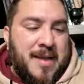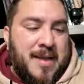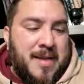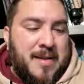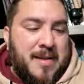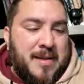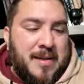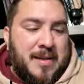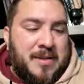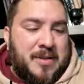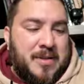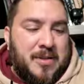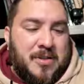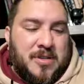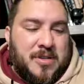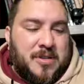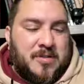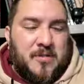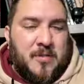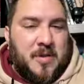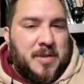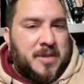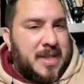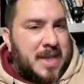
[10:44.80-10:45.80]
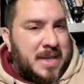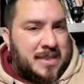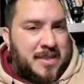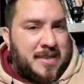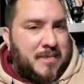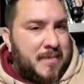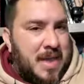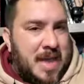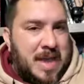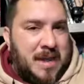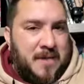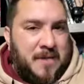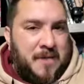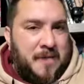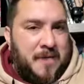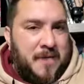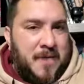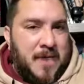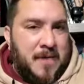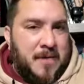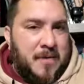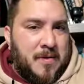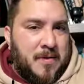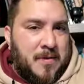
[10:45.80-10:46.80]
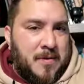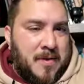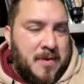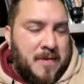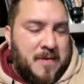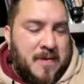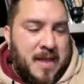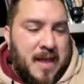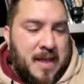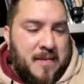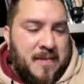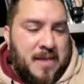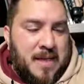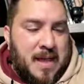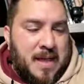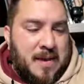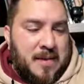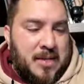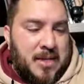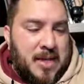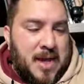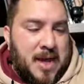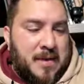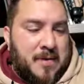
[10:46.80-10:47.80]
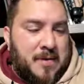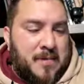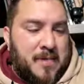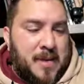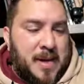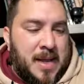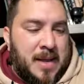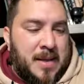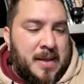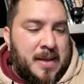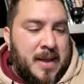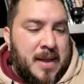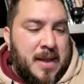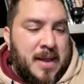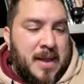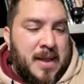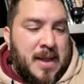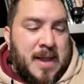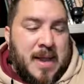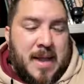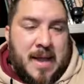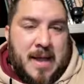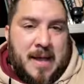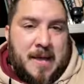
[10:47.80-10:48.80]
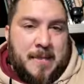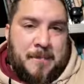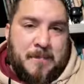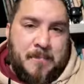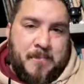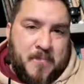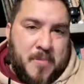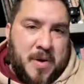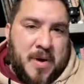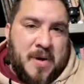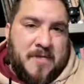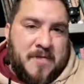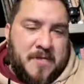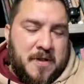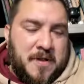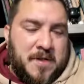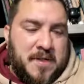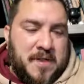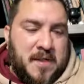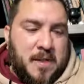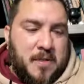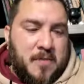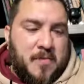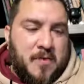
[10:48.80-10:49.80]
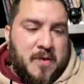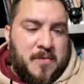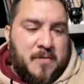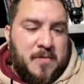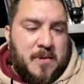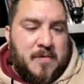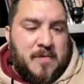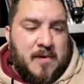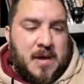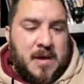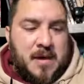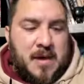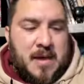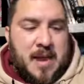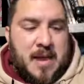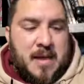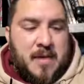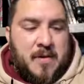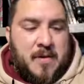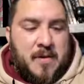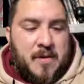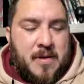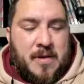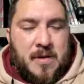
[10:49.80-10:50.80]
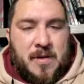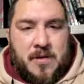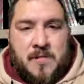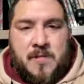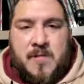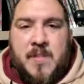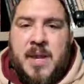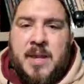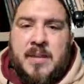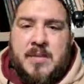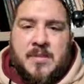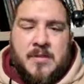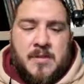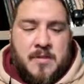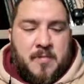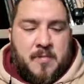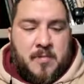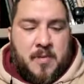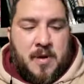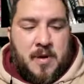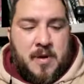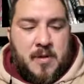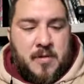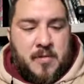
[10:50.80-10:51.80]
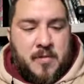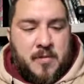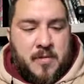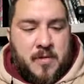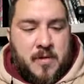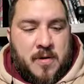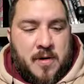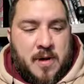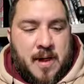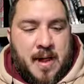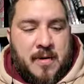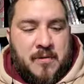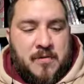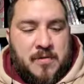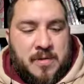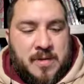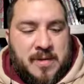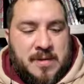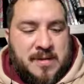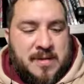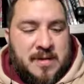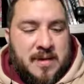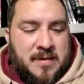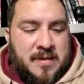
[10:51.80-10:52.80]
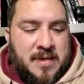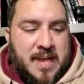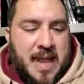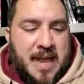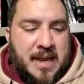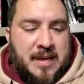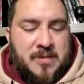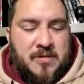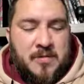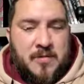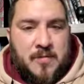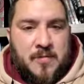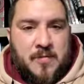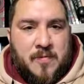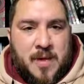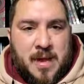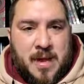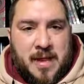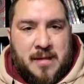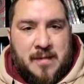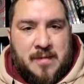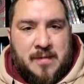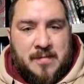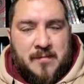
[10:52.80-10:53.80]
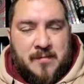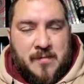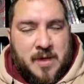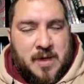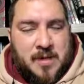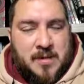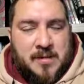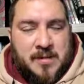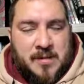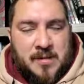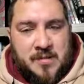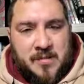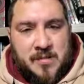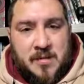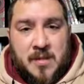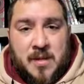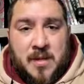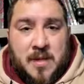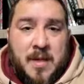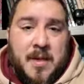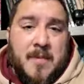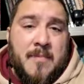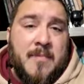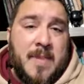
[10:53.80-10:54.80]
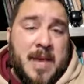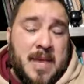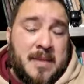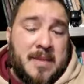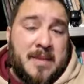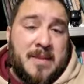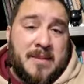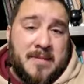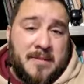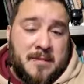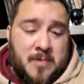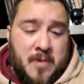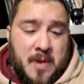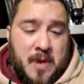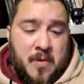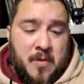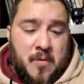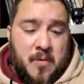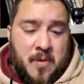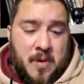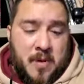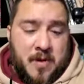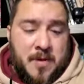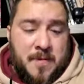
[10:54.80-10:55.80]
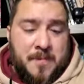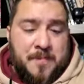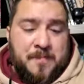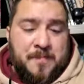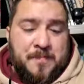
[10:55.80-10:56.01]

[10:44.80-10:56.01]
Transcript: unless you just want that thematic feel of having that shadow blade. But if you're still with me right now, you've made it to the part where I will discuss actual ways to make the spell work.